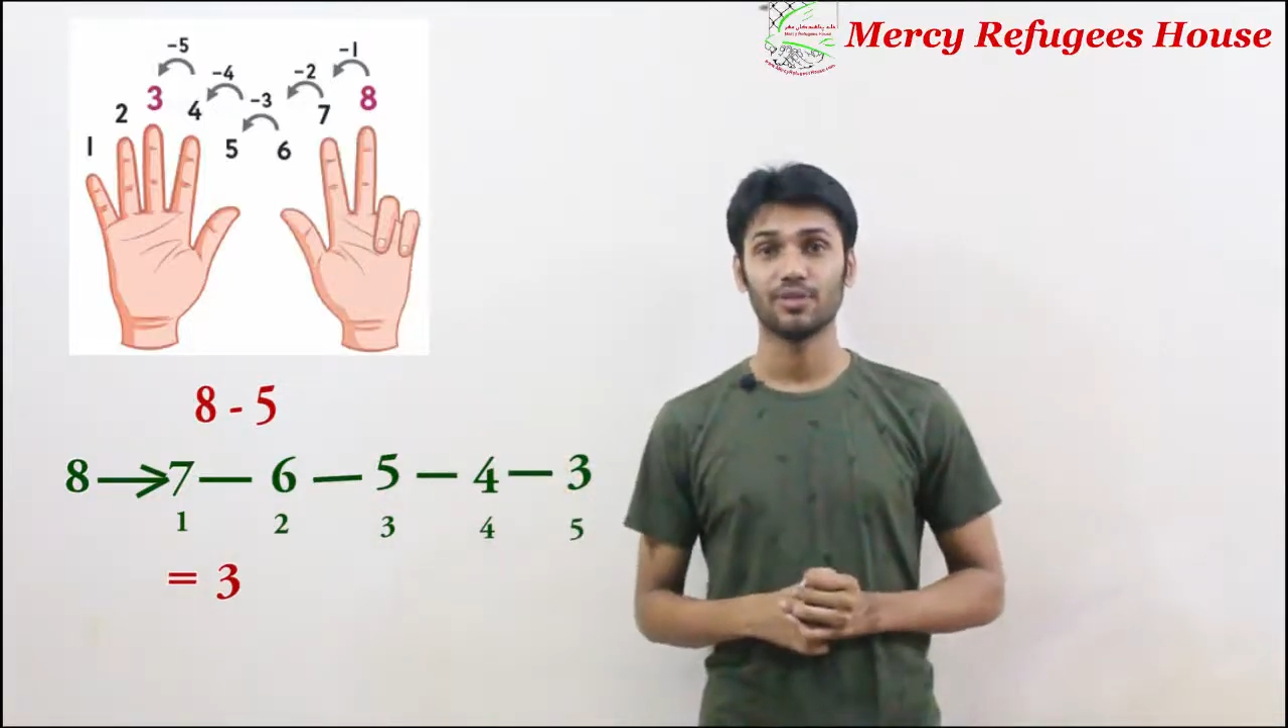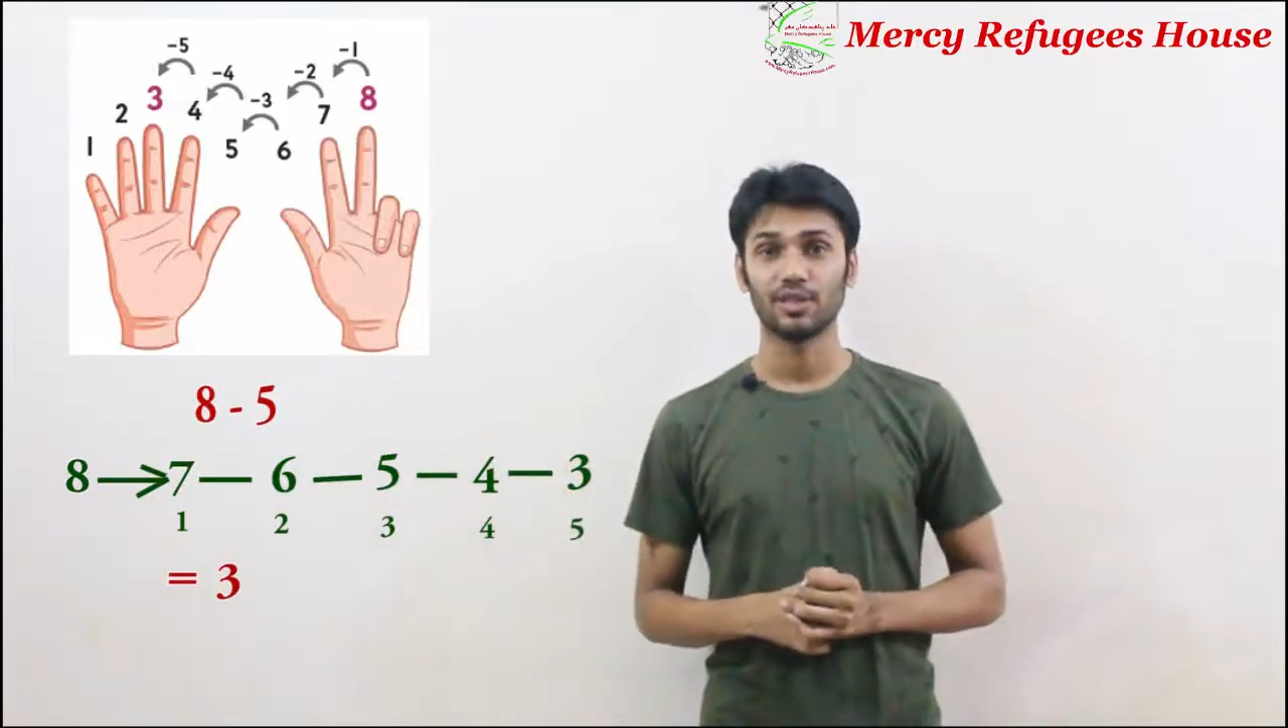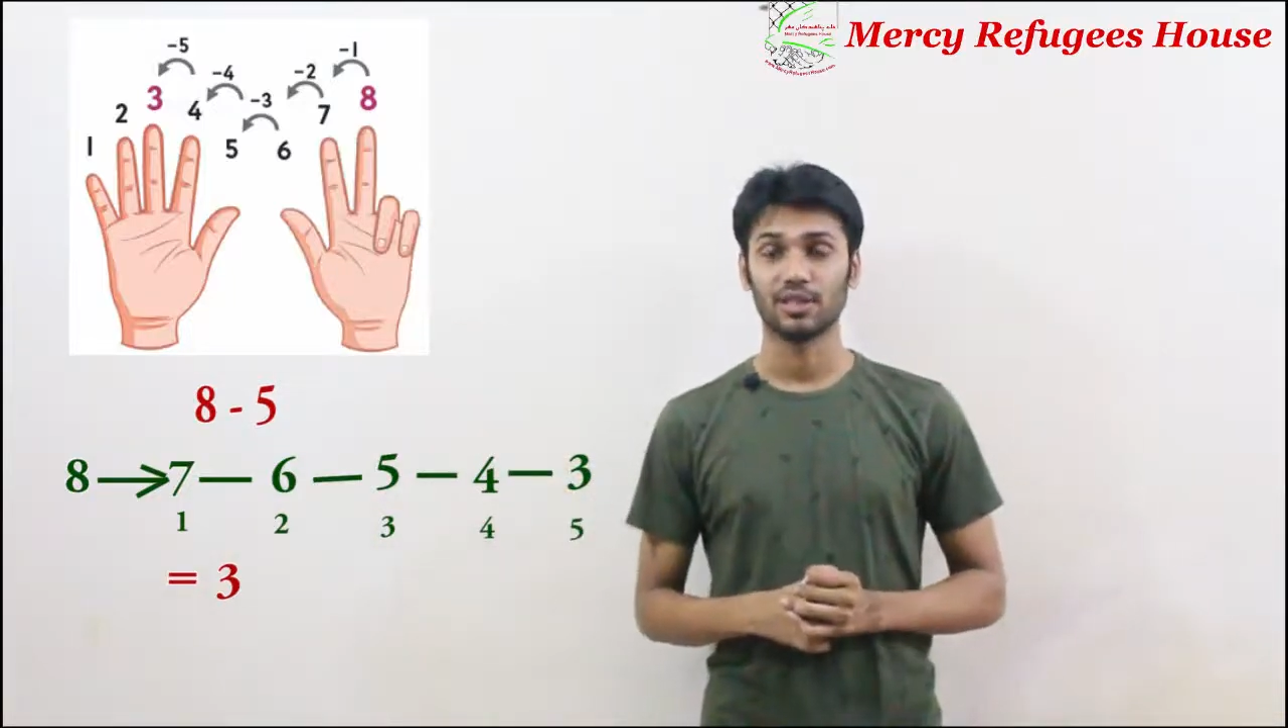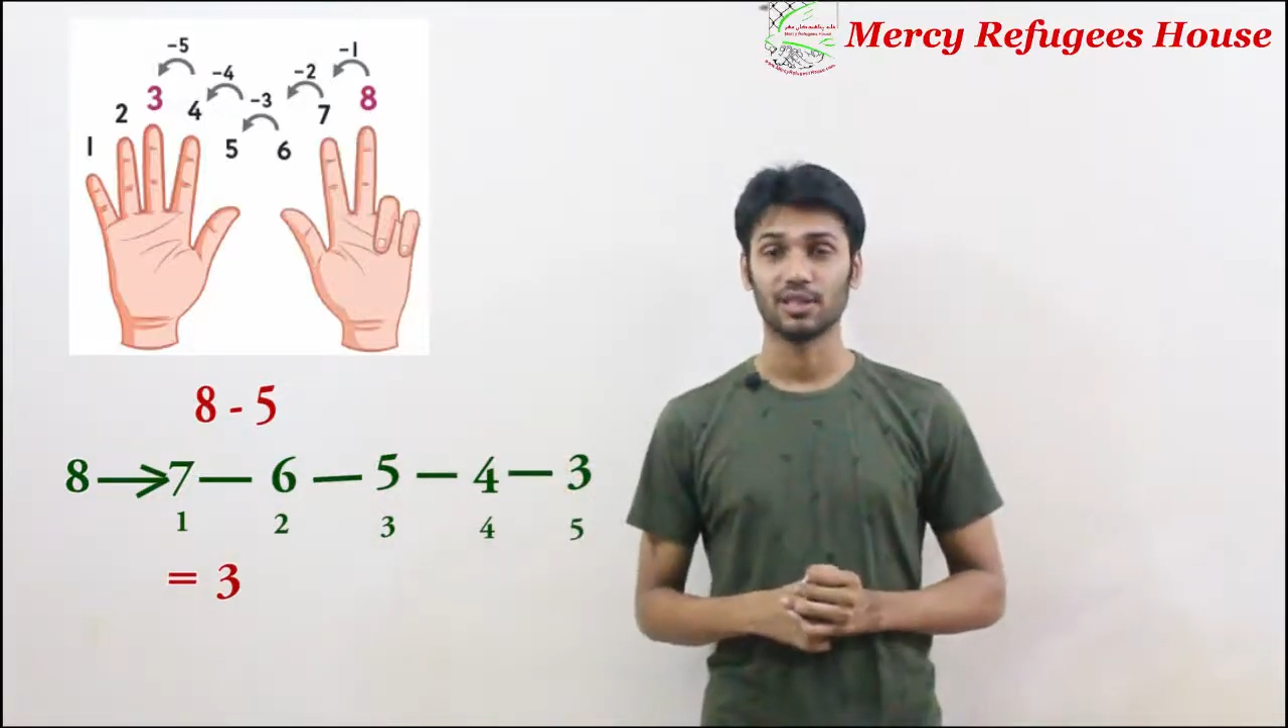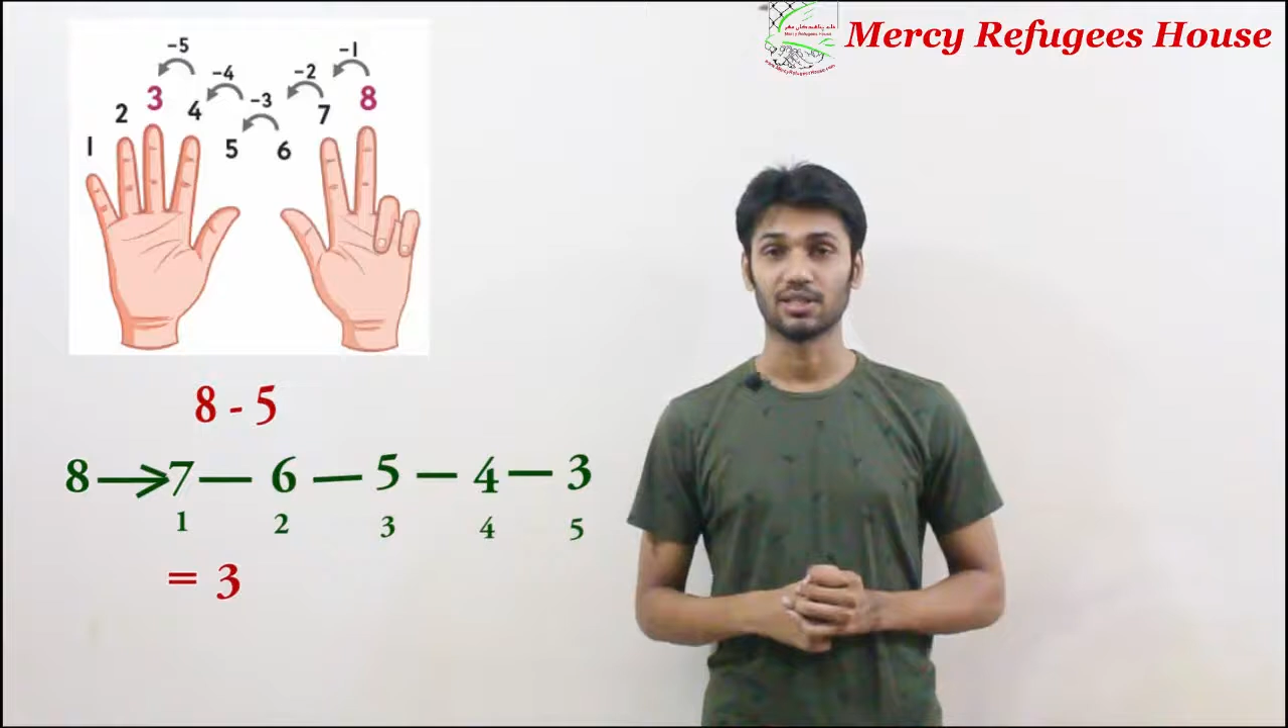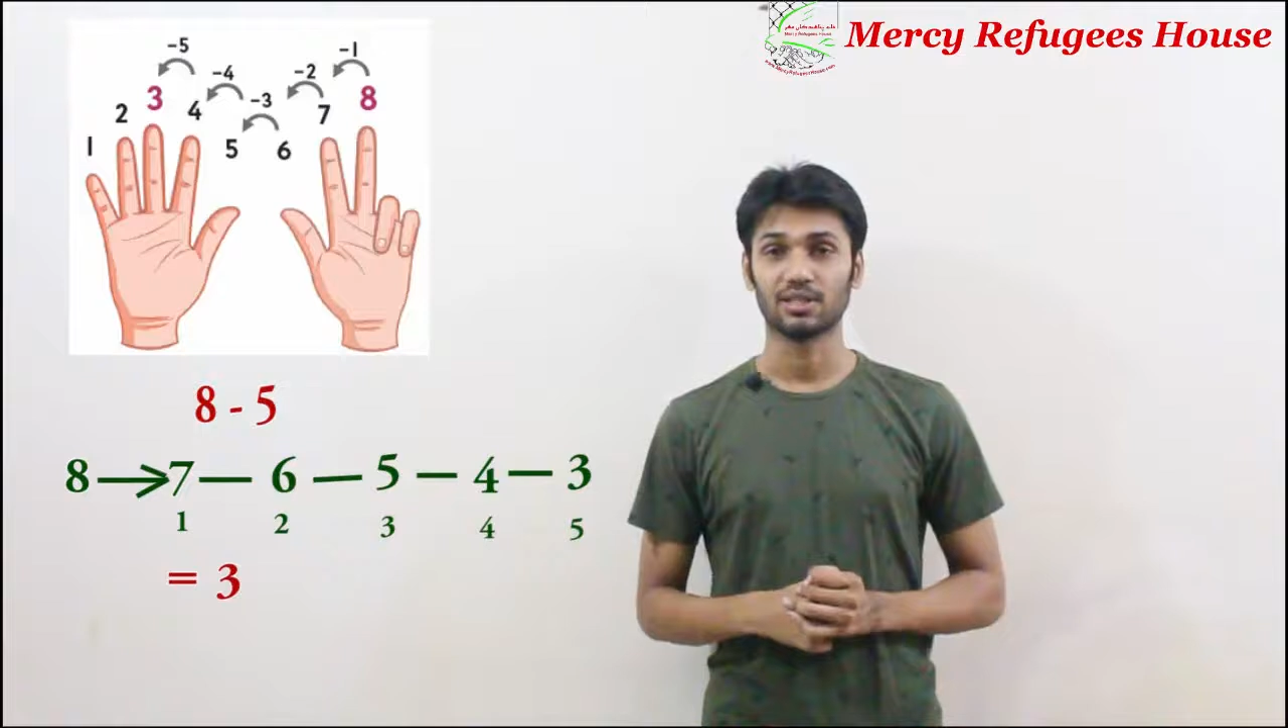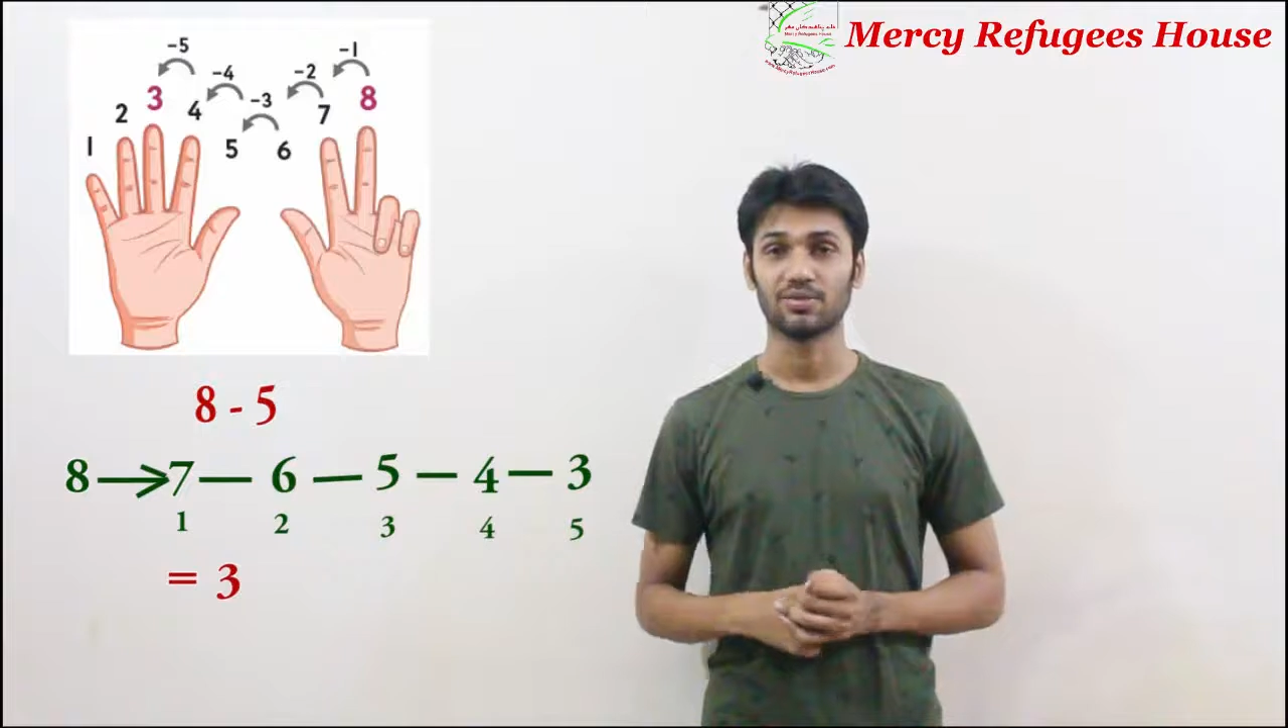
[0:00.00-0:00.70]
fingers.